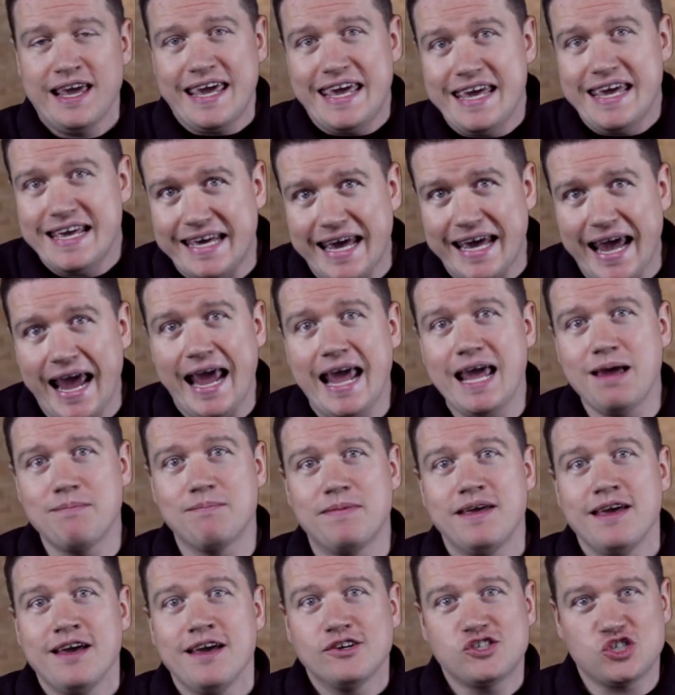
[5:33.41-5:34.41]
He
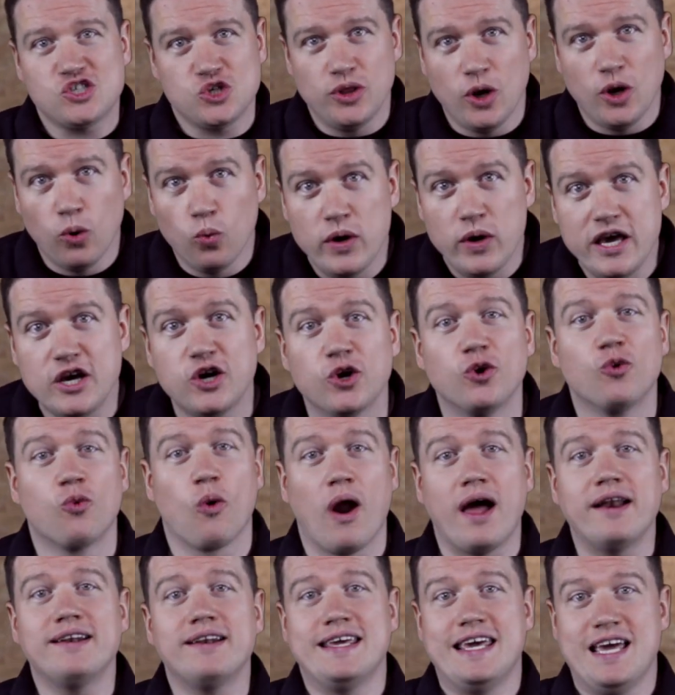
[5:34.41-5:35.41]
came so that we could
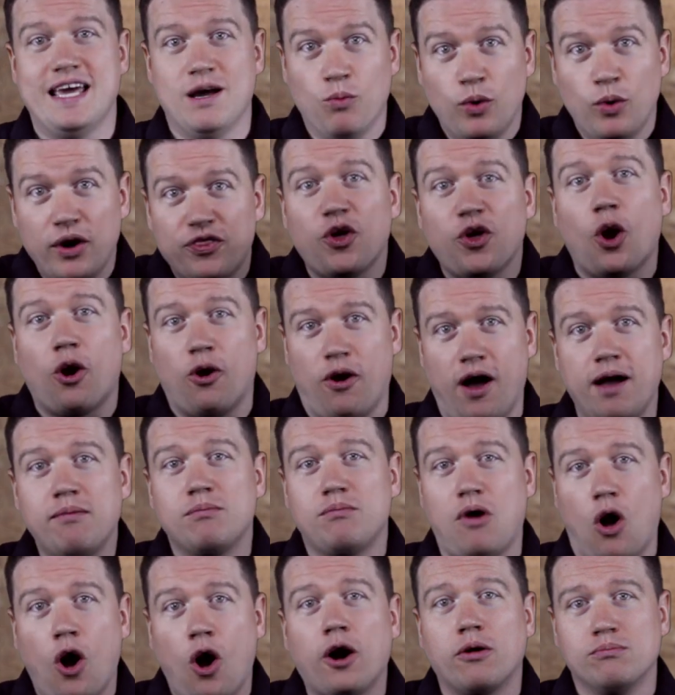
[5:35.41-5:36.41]
run to him with our
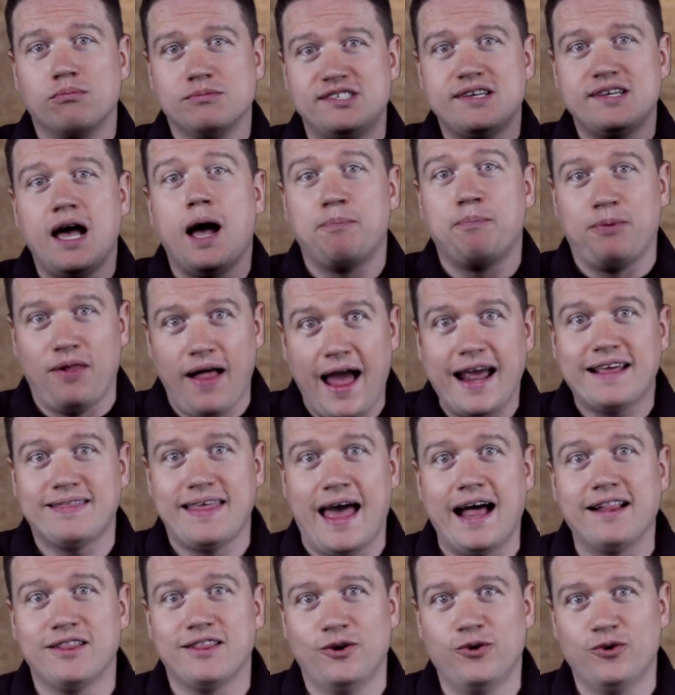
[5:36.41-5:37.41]
arms up like
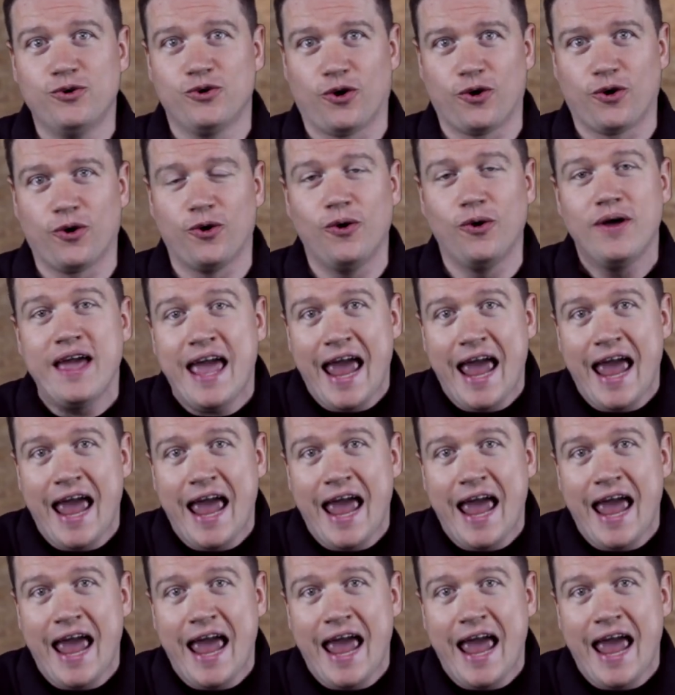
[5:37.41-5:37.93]
that little girl,